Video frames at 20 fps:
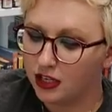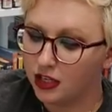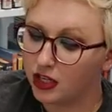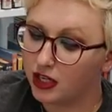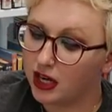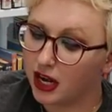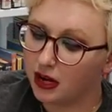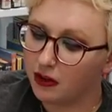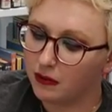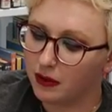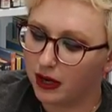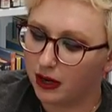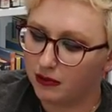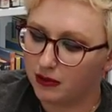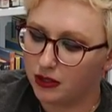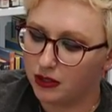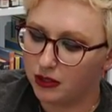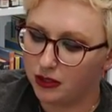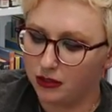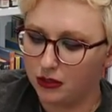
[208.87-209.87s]
She died when I
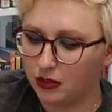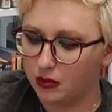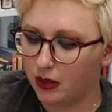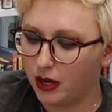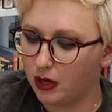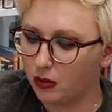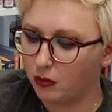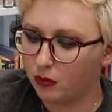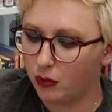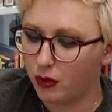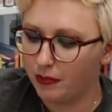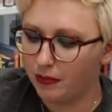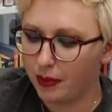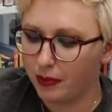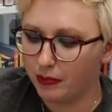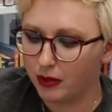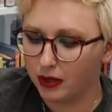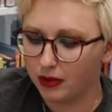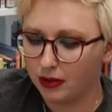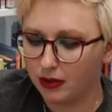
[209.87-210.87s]
was 2, so I don't
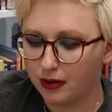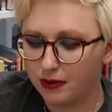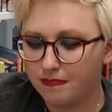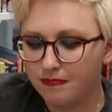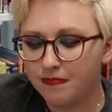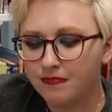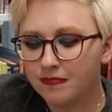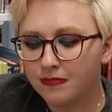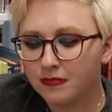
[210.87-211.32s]
remember her.